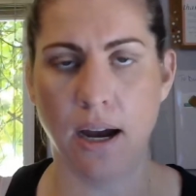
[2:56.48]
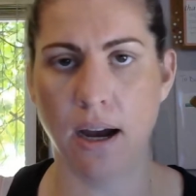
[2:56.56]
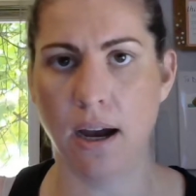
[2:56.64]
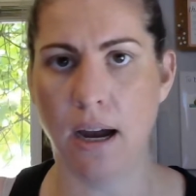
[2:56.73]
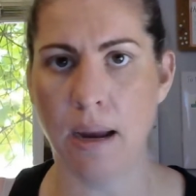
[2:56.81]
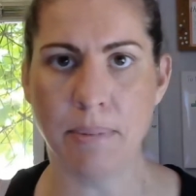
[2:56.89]

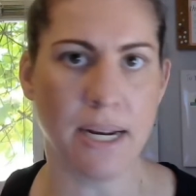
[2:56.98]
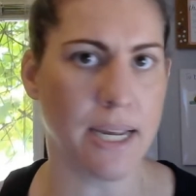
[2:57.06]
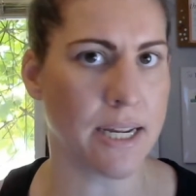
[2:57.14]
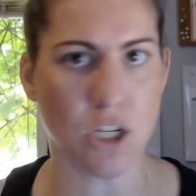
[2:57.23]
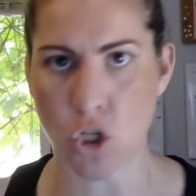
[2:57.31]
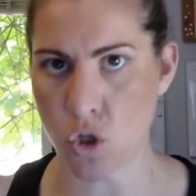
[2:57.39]
I'm going to
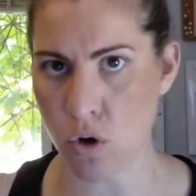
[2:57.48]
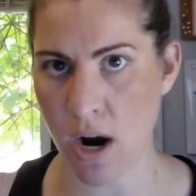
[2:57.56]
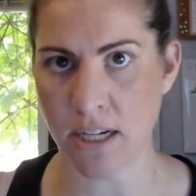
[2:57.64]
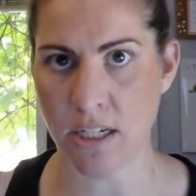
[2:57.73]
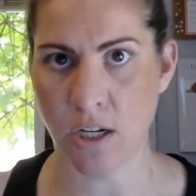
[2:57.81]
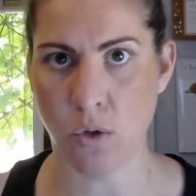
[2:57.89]
get
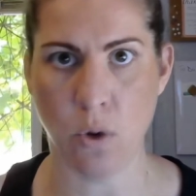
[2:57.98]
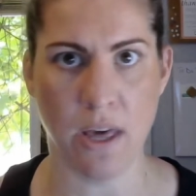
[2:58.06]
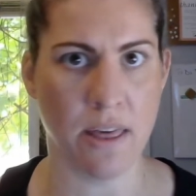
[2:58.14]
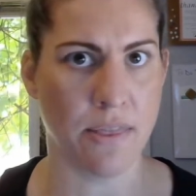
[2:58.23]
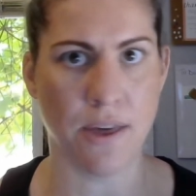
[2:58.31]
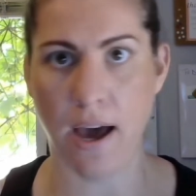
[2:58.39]
distracted
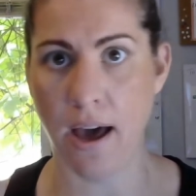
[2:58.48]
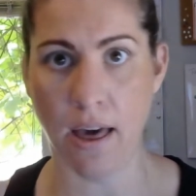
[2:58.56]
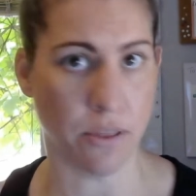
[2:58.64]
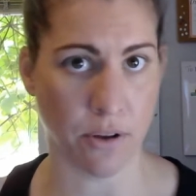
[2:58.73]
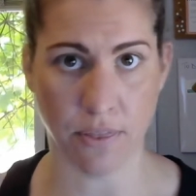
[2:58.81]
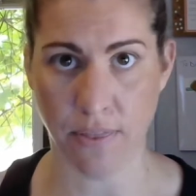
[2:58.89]
with
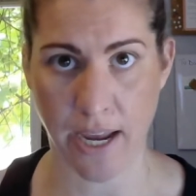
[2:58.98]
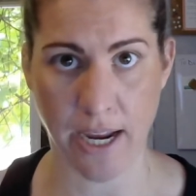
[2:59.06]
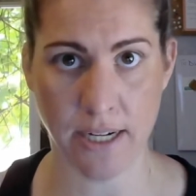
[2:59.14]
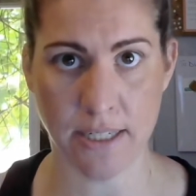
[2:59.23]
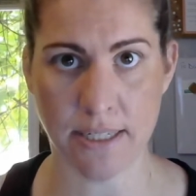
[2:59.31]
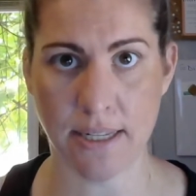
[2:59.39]
other
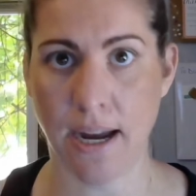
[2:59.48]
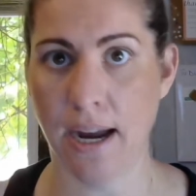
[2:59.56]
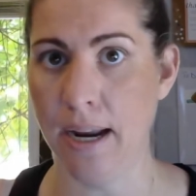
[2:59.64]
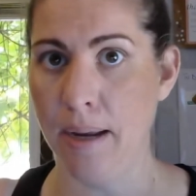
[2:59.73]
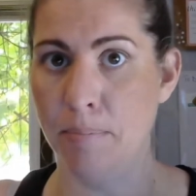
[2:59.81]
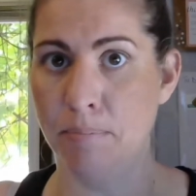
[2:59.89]
things.
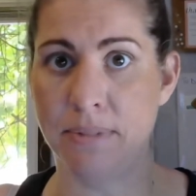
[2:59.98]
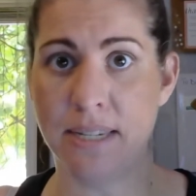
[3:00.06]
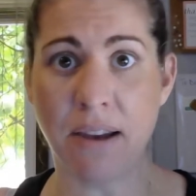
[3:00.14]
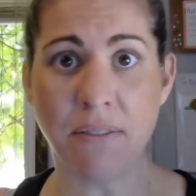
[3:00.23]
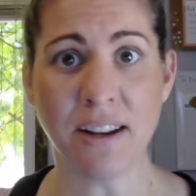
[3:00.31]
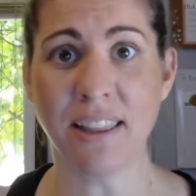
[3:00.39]
I am
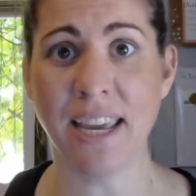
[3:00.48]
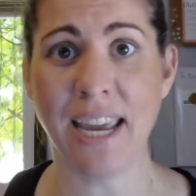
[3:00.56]
definitely